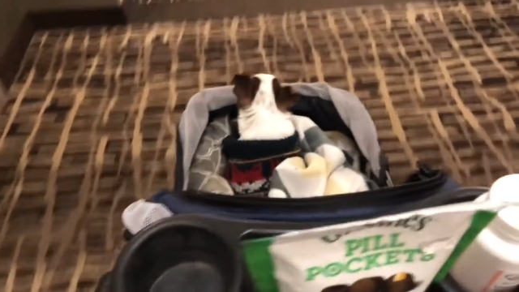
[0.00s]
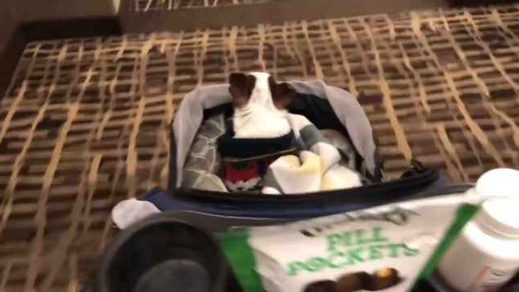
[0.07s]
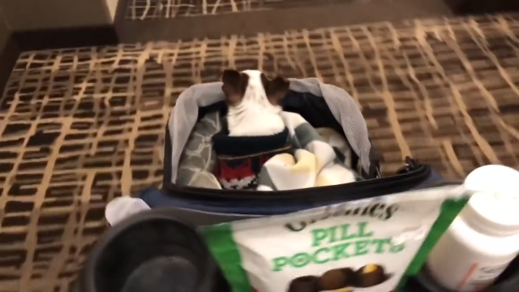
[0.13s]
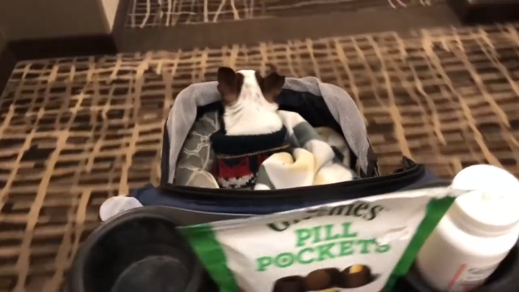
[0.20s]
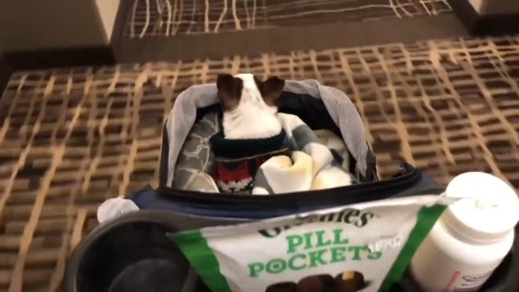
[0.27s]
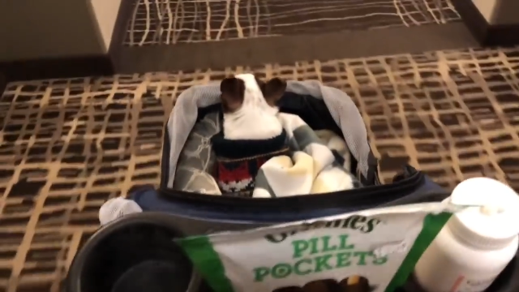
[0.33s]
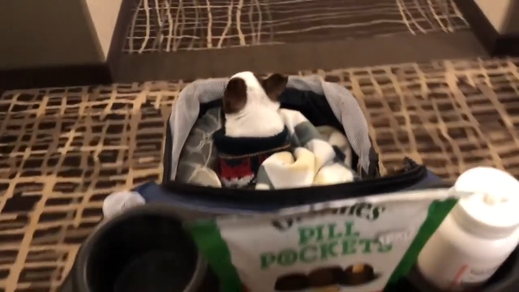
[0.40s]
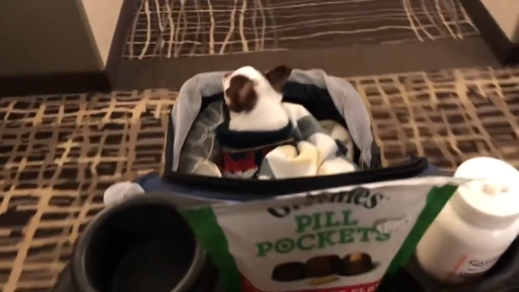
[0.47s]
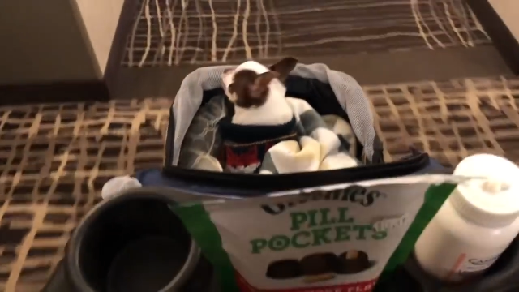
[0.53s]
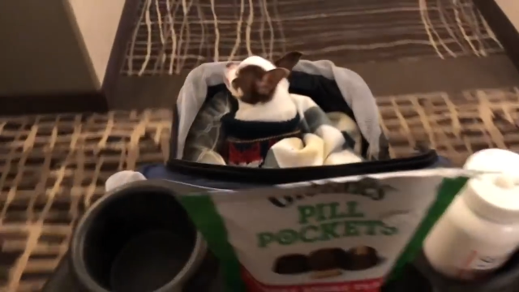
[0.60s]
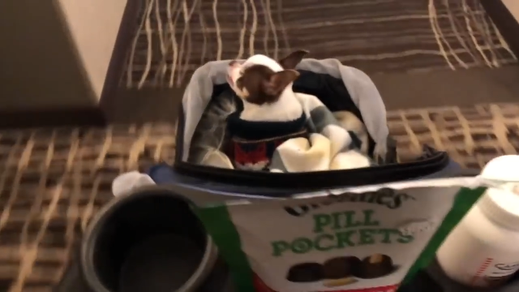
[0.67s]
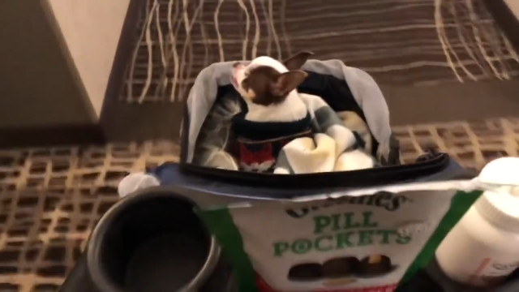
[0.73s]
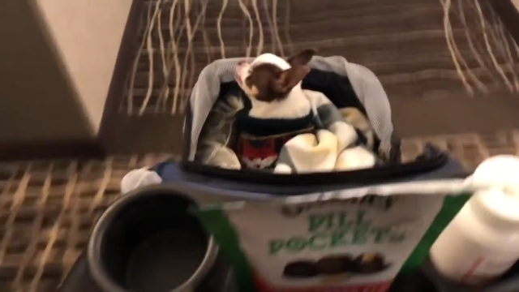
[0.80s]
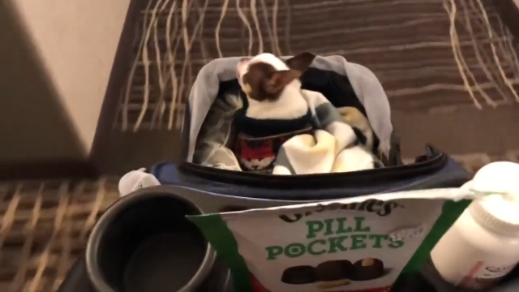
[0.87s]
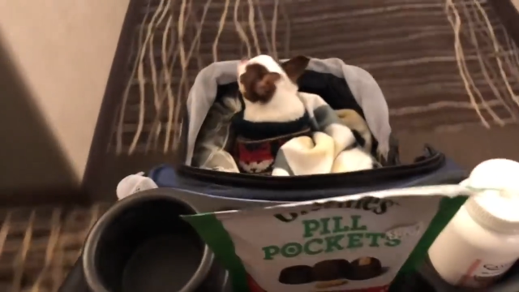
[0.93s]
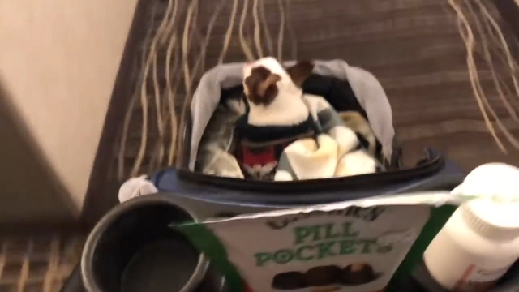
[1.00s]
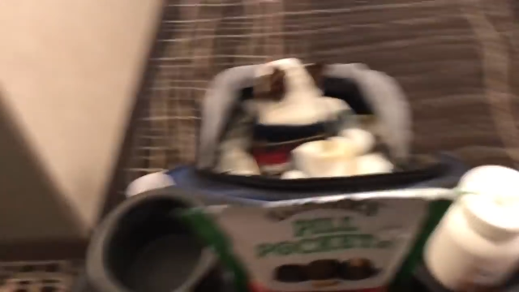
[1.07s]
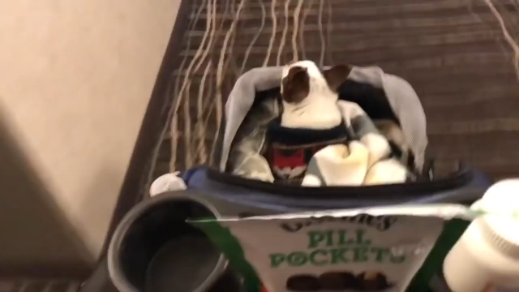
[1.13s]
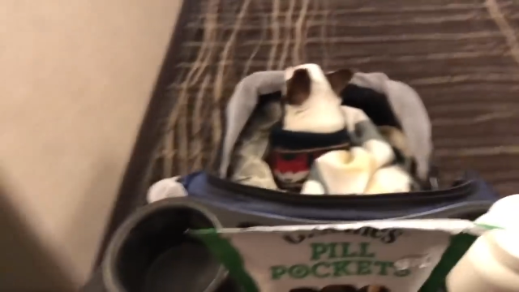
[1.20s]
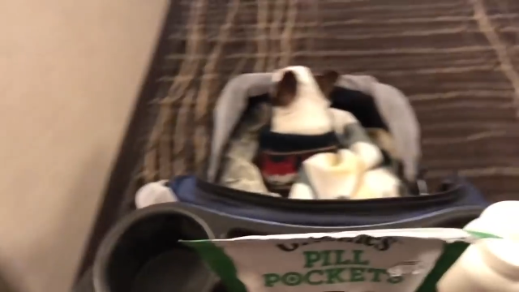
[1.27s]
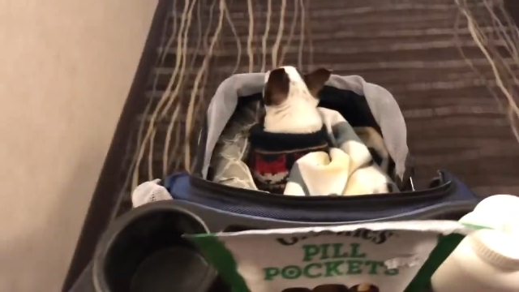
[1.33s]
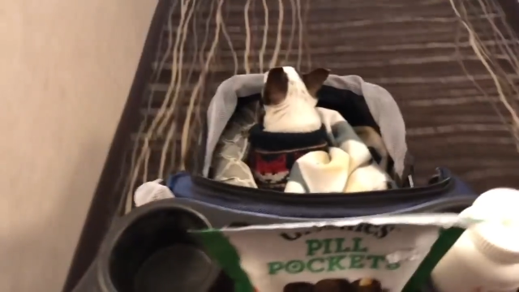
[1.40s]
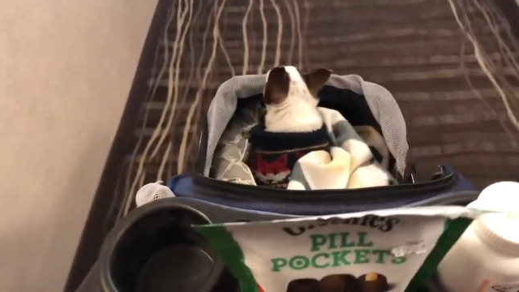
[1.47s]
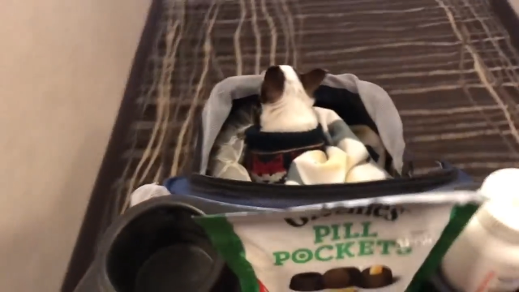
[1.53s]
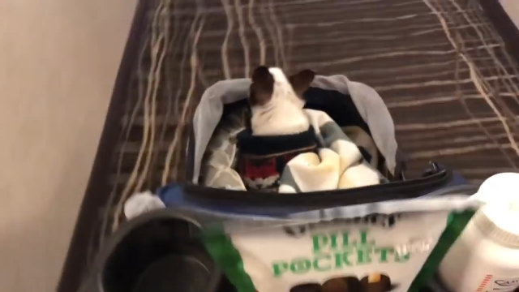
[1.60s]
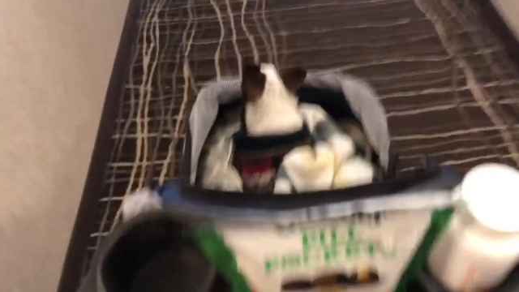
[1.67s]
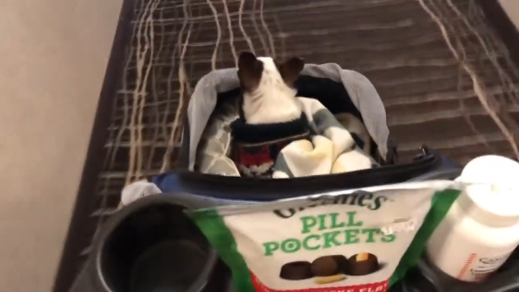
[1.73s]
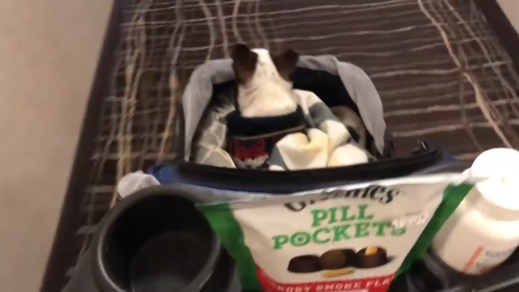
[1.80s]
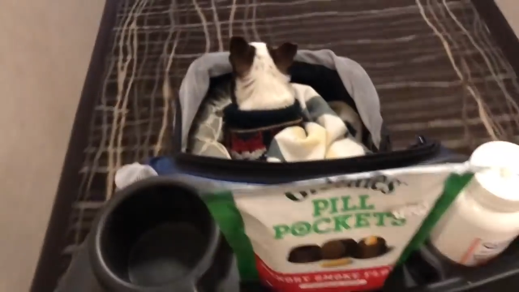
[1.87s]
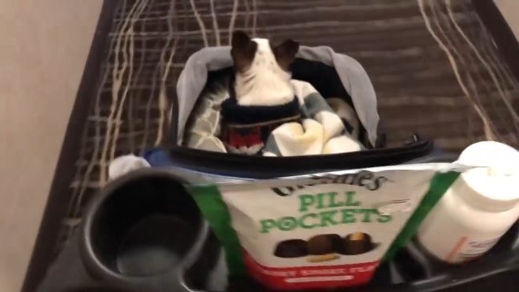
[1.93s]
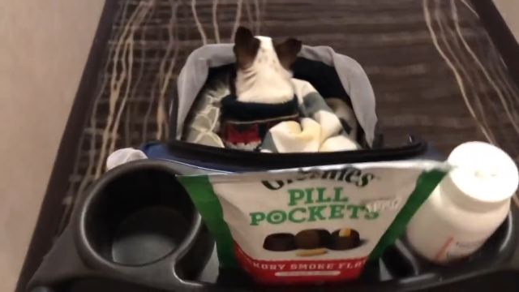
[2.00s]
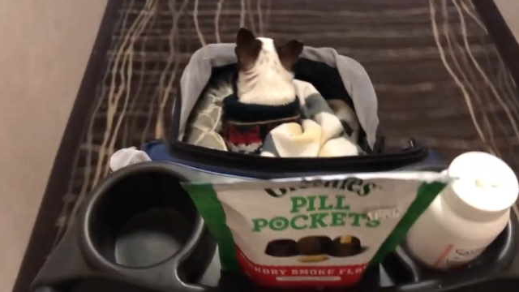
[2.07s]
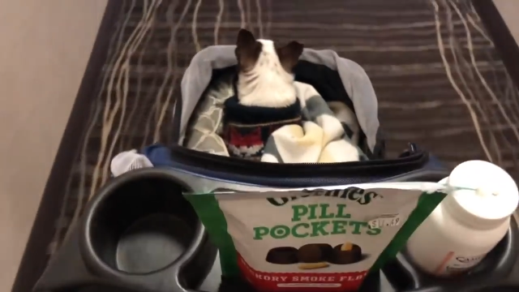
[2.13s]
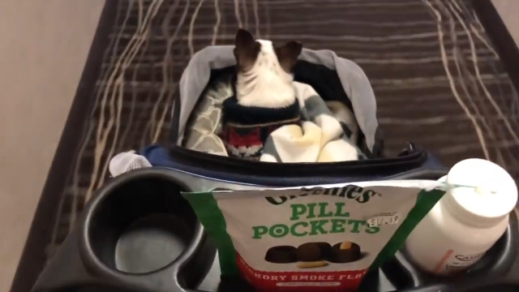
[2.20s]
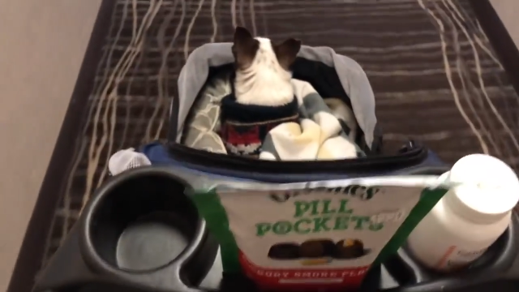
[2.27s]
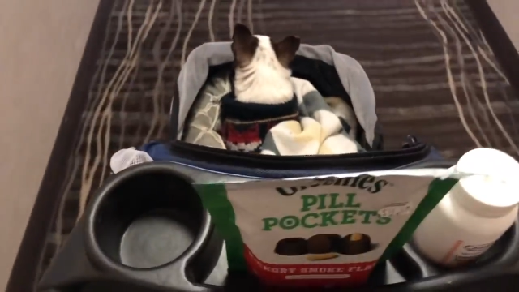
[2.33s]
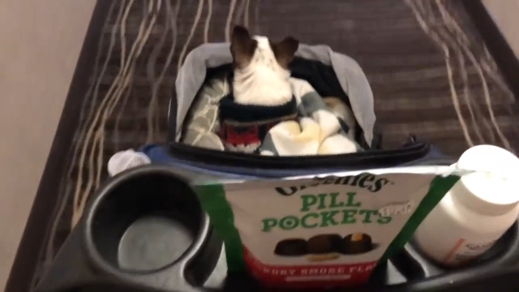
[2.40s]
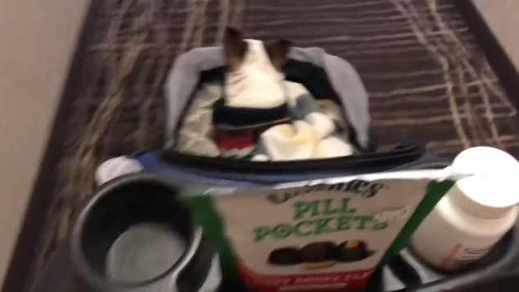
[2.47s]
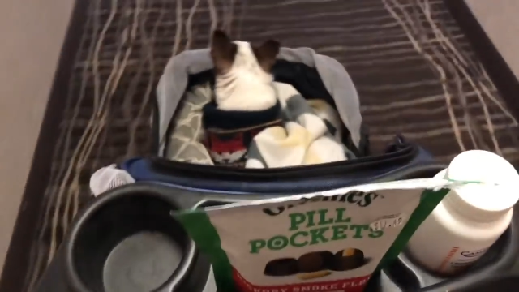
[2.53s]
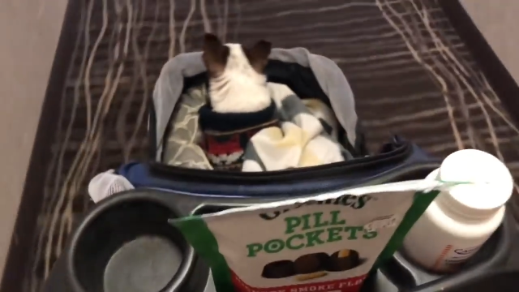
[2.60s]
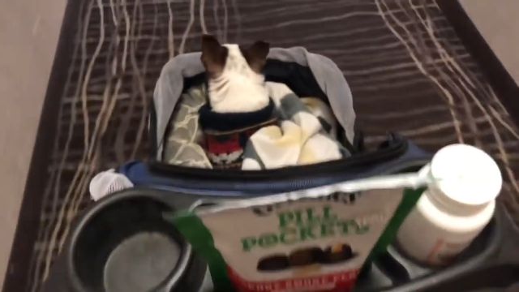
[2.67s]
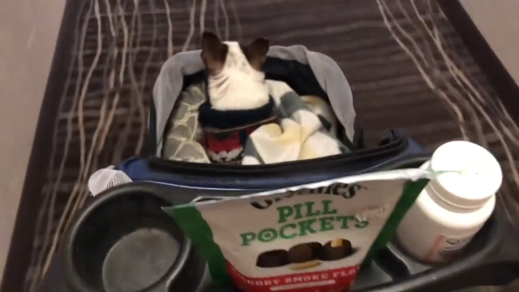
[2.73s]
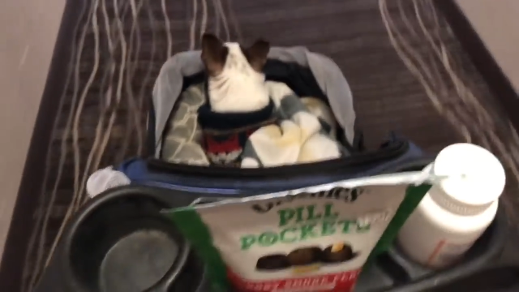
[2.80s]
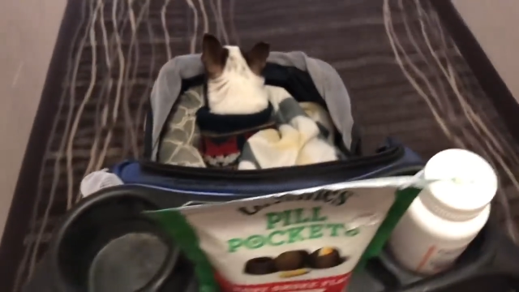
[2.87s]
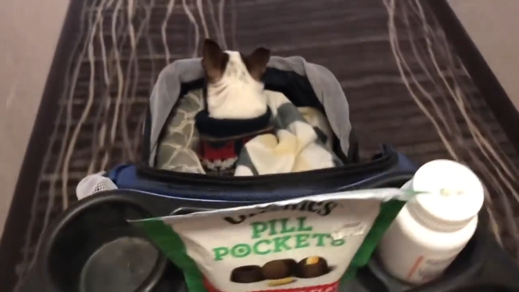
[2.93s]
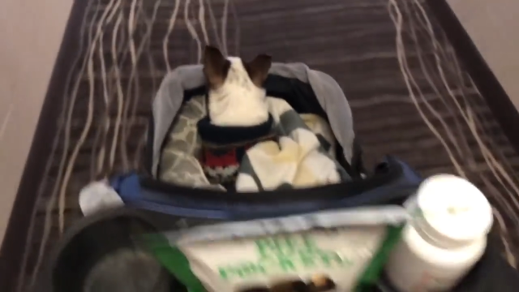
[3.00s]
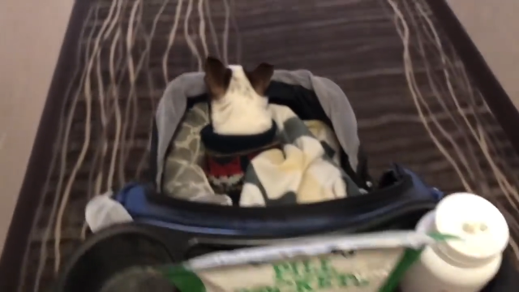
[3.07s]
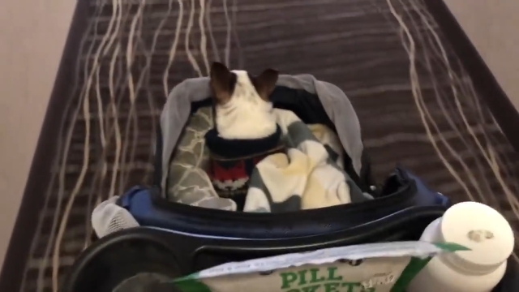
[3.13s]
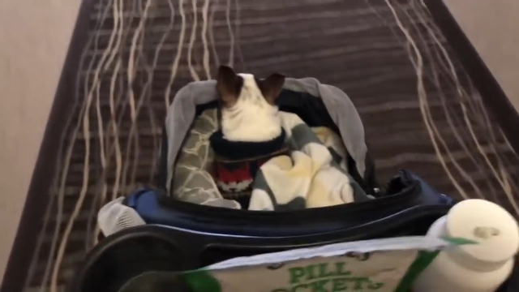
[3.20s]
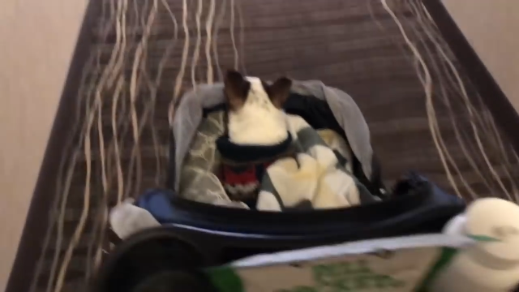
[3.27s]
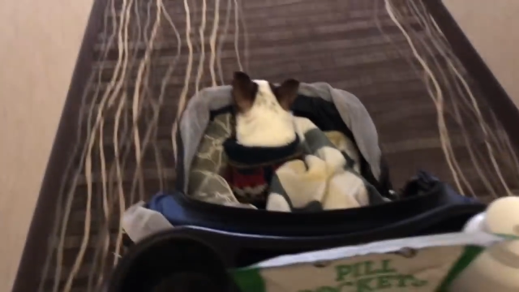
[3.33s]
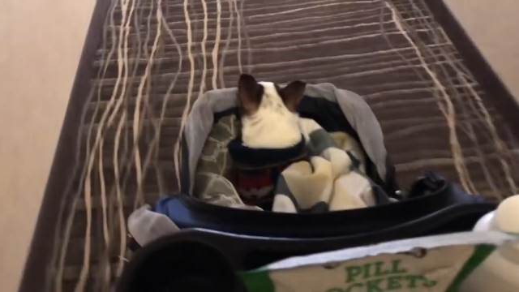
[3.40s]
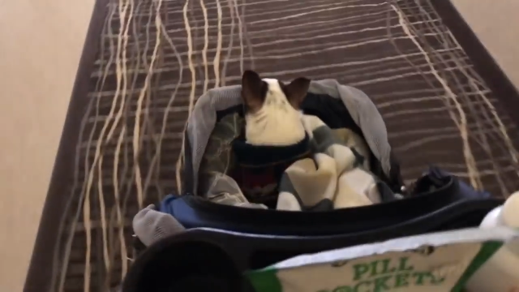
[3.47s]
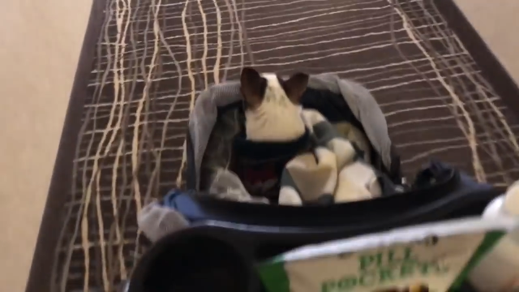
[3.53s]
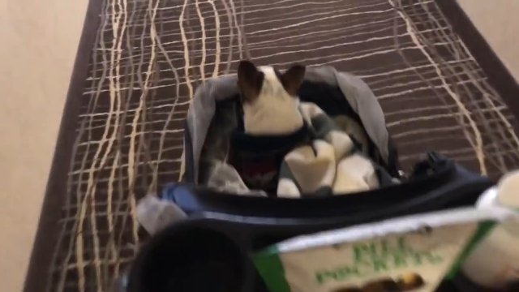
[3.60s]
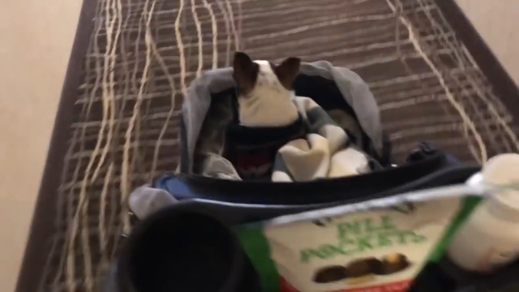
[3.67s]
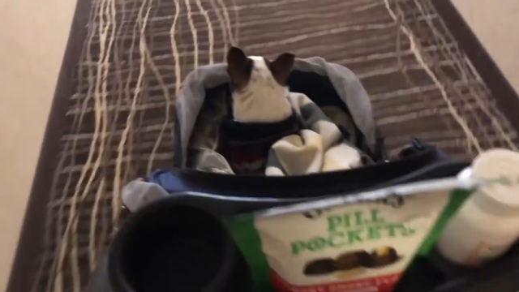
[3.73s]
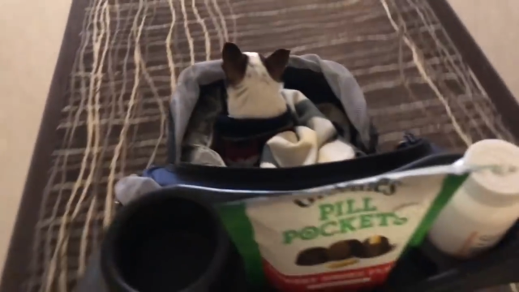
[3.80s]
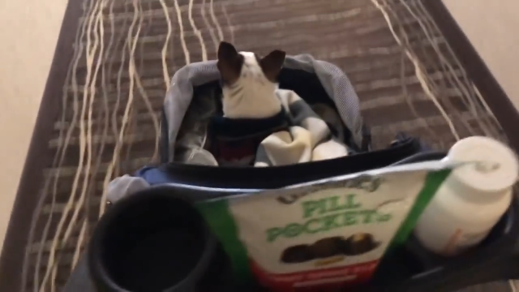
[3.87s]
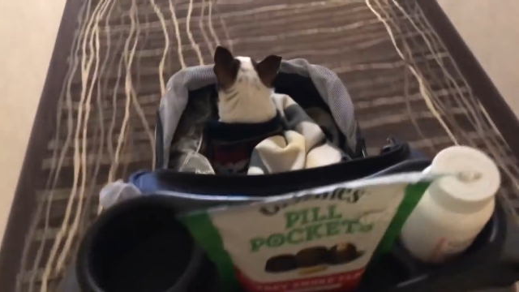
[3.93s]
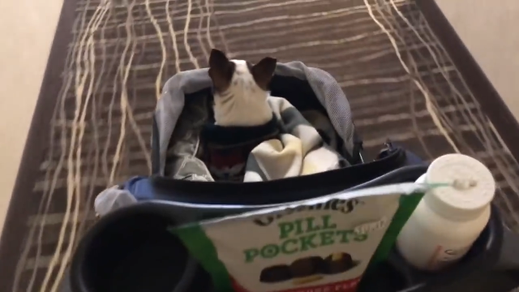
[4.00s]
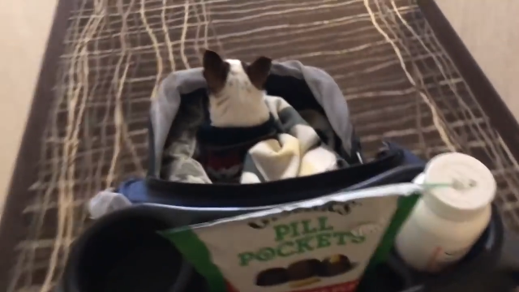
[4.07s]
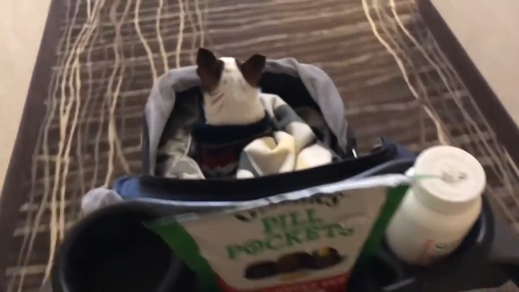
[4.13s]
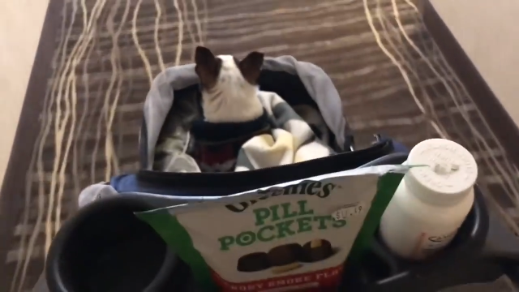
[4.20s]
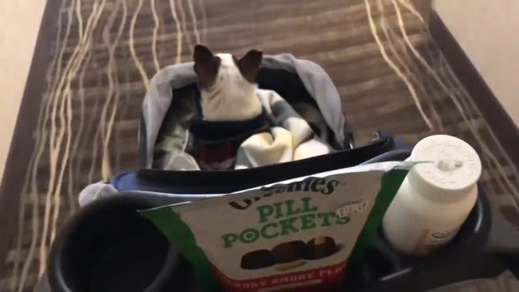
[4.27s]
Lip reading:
Nobody's mouth can be seen.